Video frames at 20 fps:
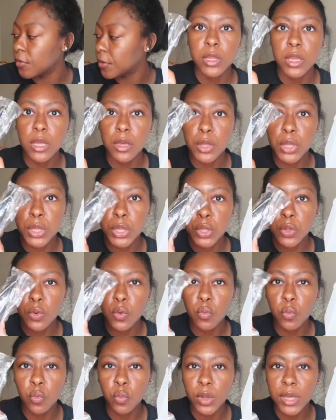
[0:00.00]
these
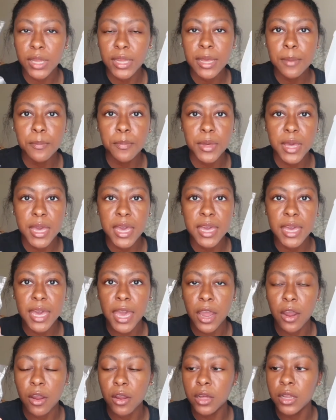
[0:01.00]
two really big
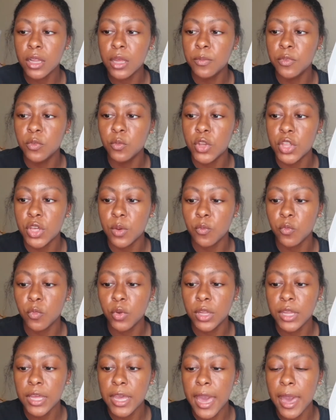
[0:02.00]
hair clips which i'm
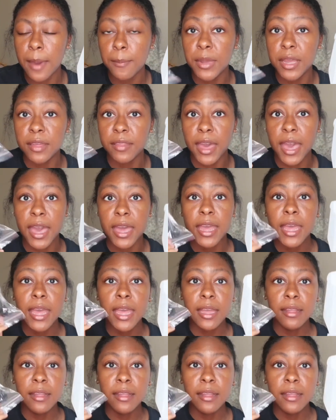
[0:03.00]
really happy that